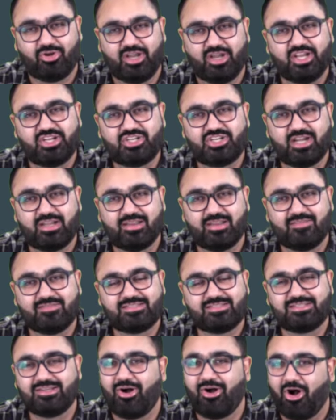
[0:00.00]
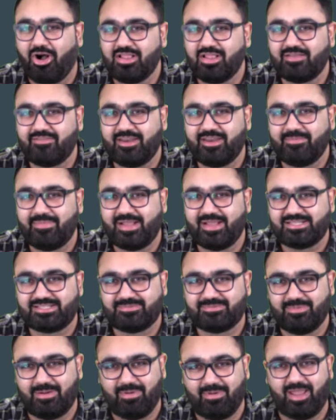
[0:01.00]
more initiatives. All the very
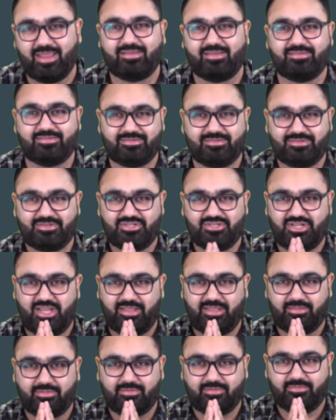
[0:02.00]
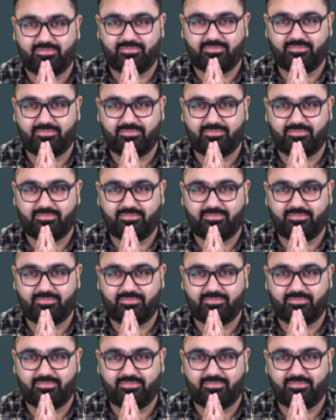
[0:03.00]
best. Bye-bye. Jai Hind.